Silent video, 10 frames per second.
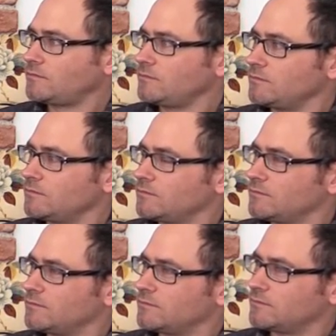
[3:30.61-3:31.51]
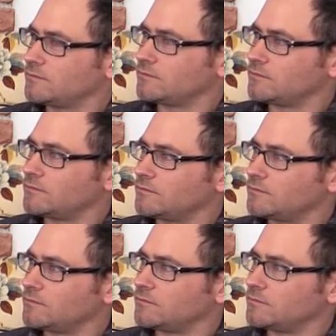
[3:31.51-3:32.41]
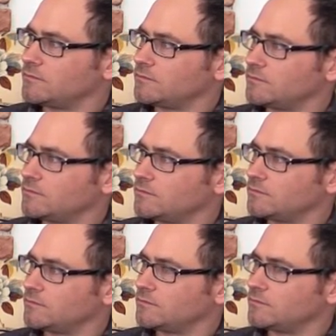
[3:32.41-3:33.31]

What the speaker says: (silent)